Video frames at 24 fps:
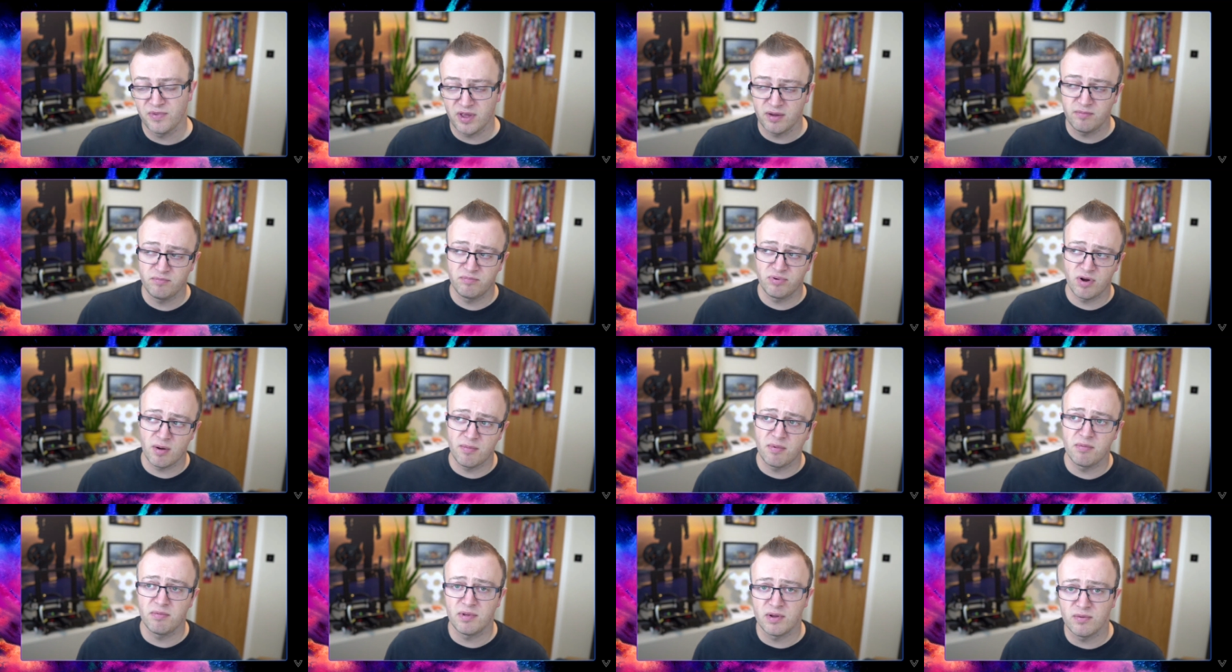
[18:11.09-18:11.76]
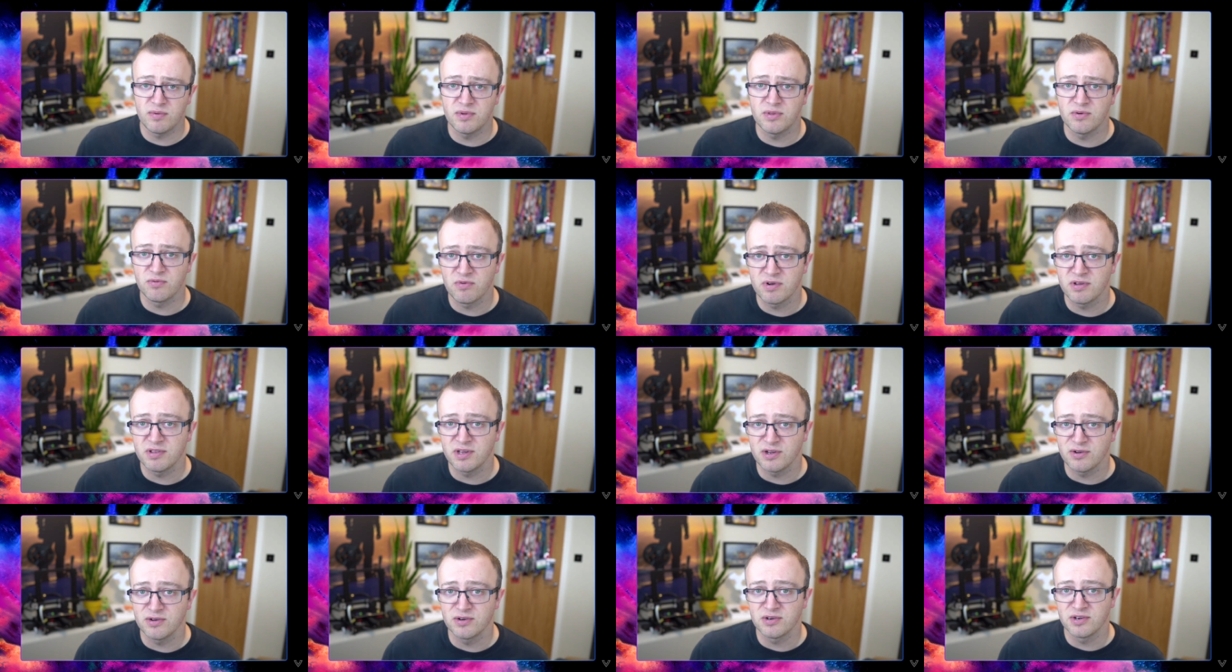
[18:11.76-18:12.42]
and probably with a
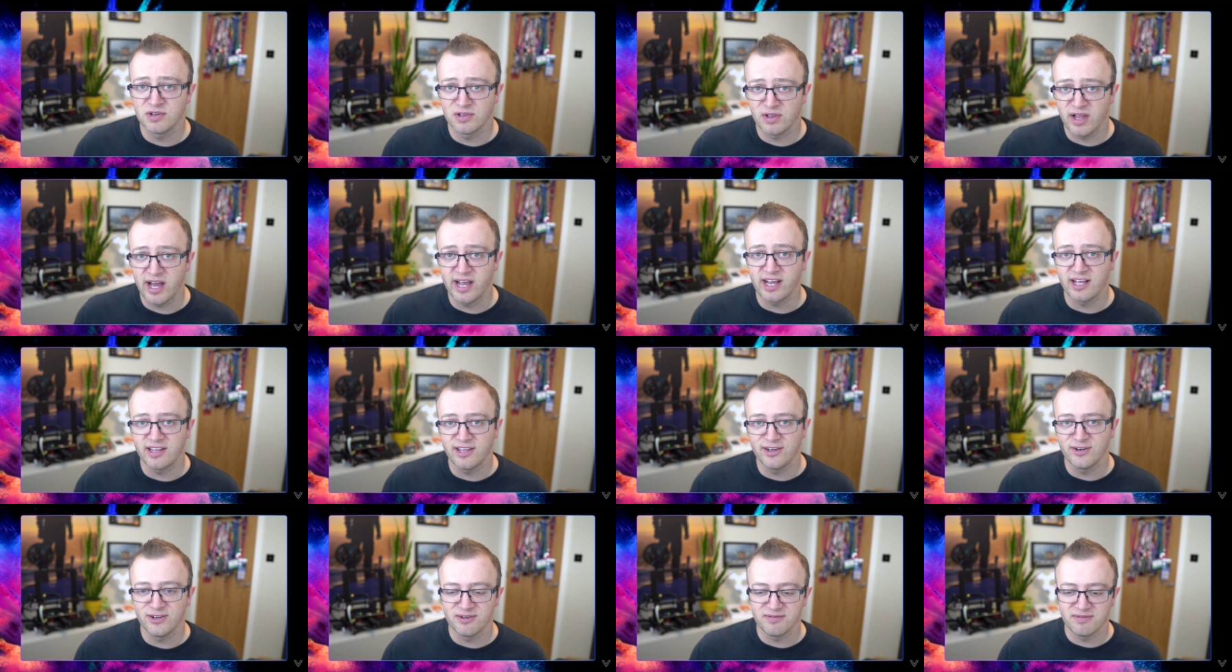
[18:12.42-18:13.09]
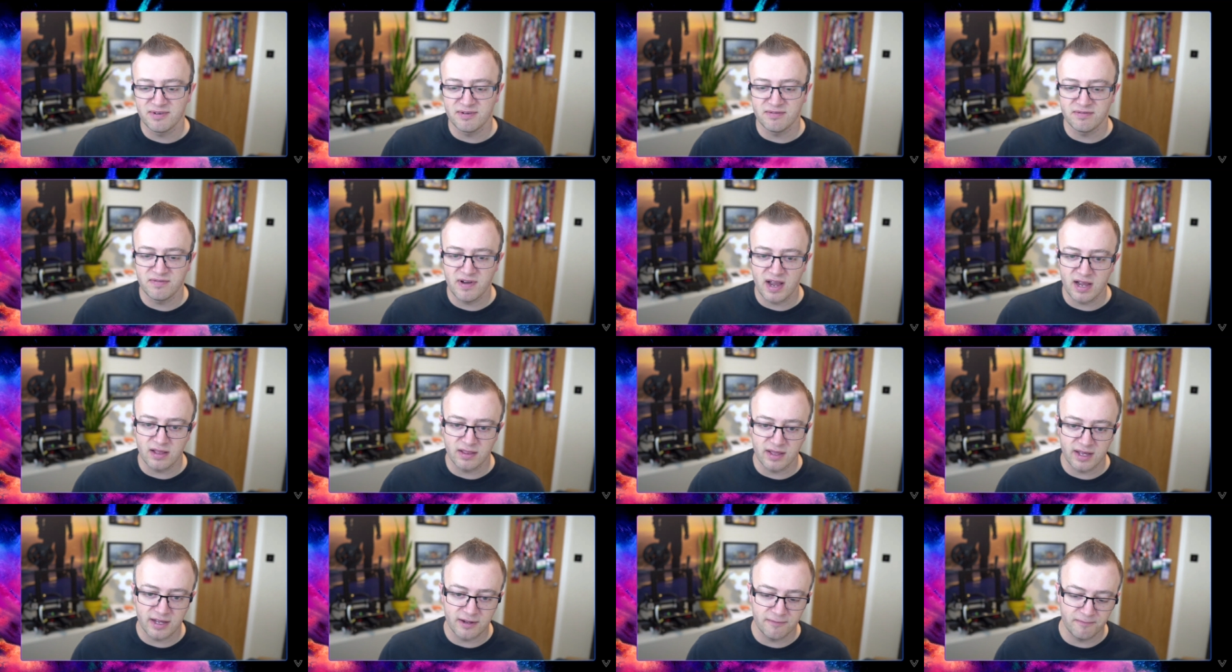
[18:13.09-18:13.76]
really good likelihood of it
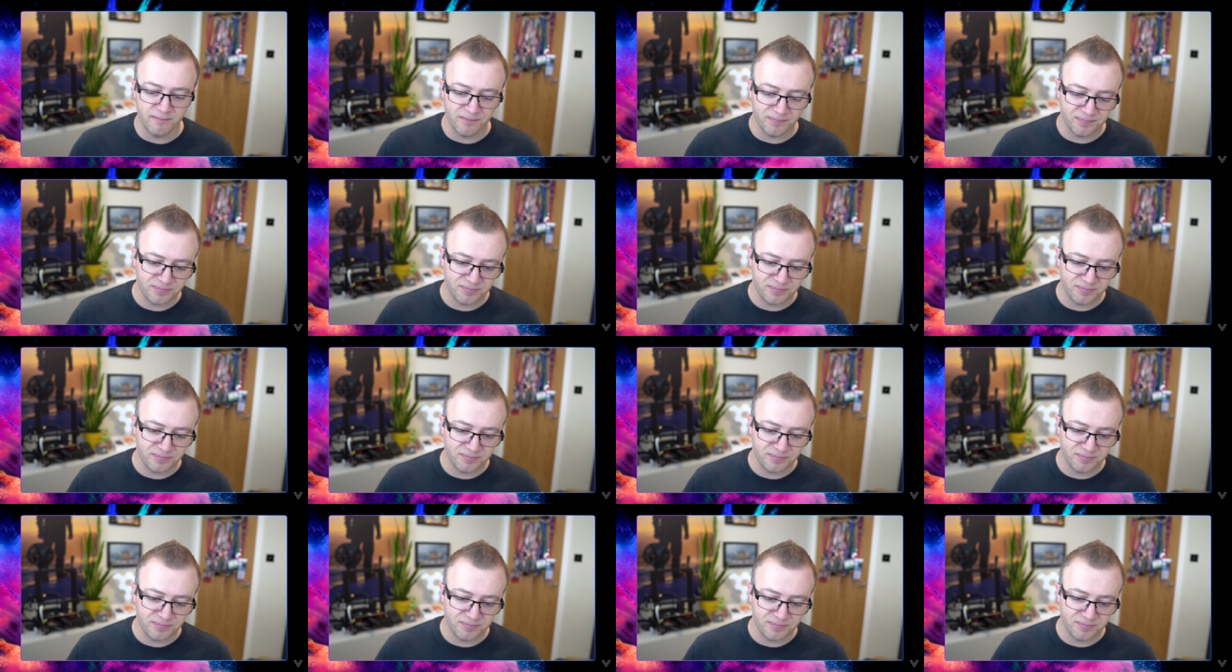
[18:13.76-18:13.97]
failing.